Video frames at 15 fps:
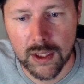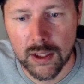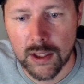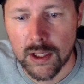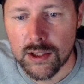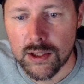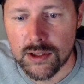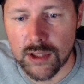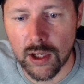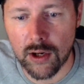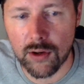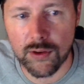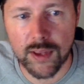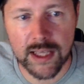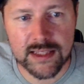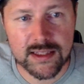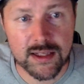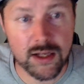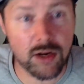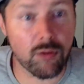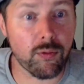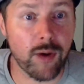So that's going to
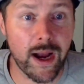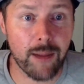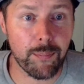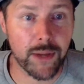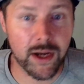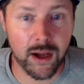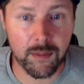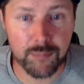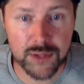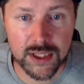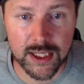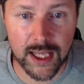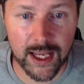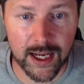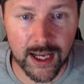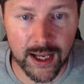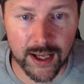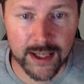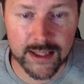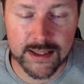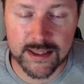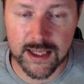wrap it up today,
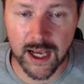guys.